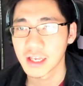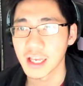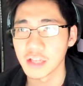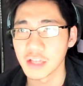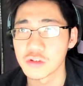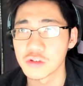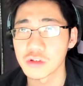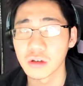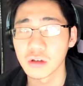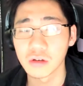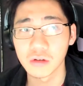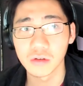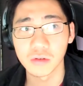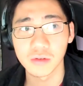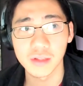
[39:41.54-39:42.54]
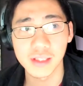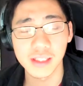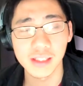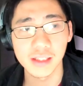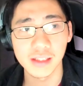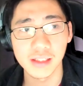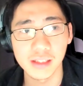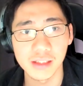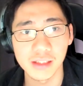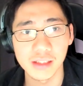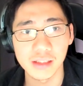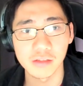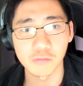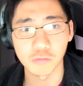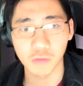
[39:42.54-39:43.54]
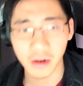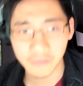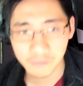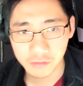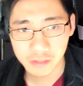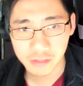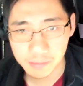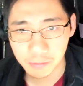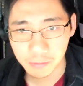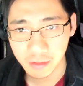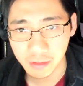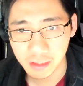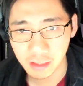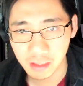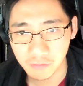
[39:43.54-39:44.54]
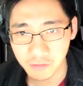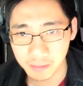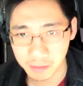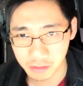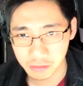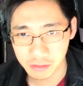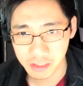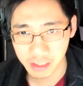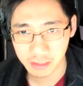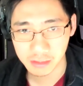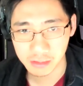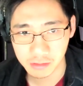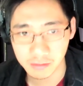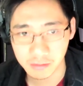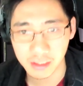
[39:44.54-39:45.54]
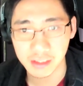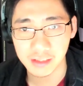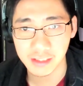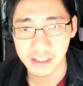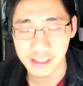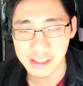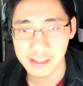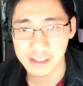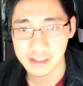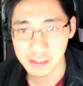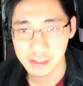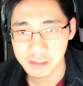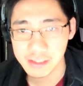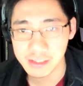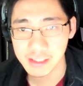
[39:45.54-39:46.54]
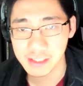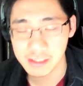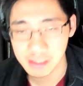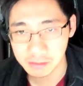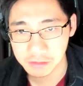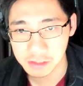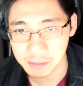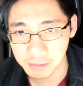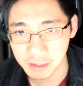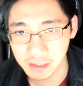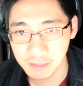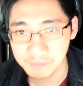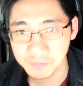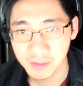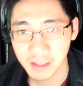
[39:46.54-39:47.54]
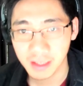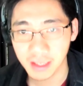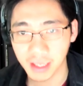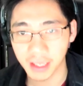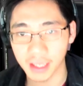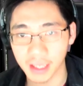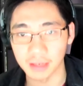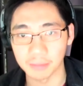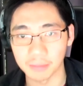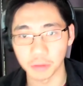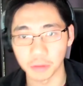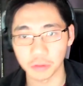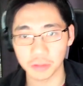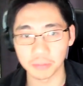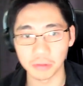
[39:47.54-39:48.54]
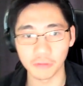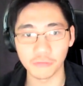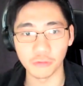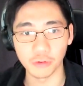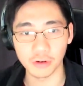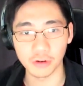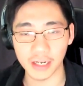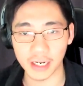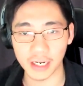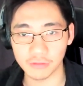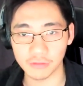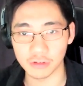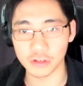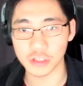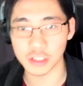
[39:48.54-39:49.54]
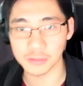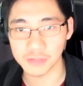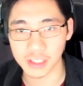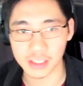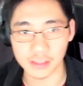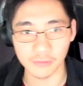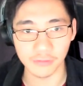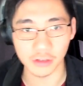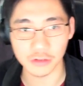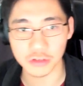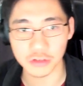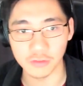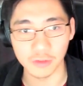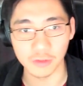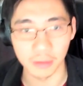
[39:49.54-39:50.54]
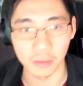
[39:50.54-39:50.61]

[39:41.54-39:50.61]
And so the reference point, if I'm understanding this correctly, is the Series A, Series B, and both before and after shifts as a function of the